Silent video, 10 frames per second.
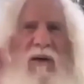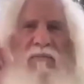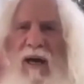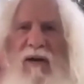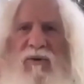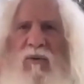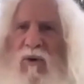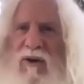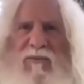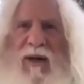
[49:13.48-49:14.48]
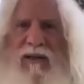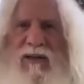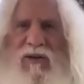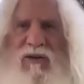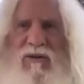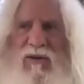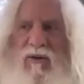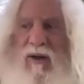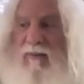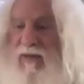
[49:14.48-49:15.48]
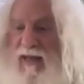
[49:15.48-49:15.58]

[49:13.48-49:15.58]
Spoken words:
one benefit, what does meditation do?